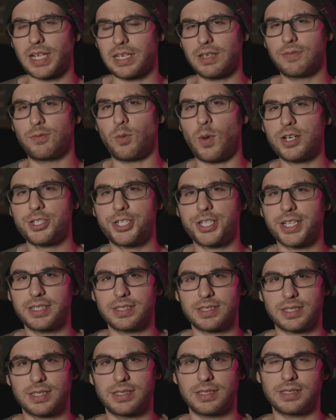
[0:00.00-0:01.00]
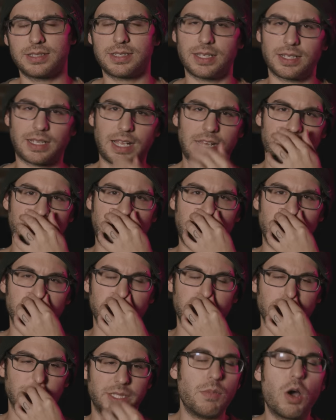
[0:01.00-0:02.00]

I love watching it to, to kind of help